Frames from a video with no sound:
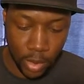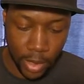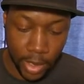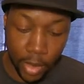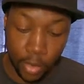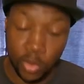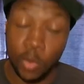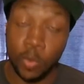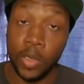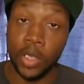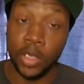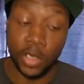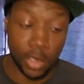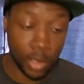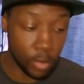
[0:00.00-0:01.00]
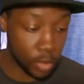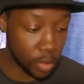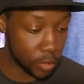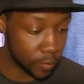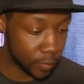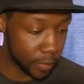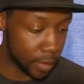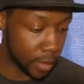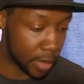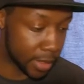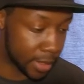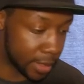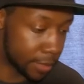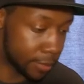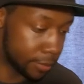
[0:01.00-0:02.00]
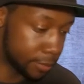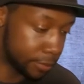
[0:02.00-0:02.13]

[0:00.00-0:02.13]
LTB exclusive again.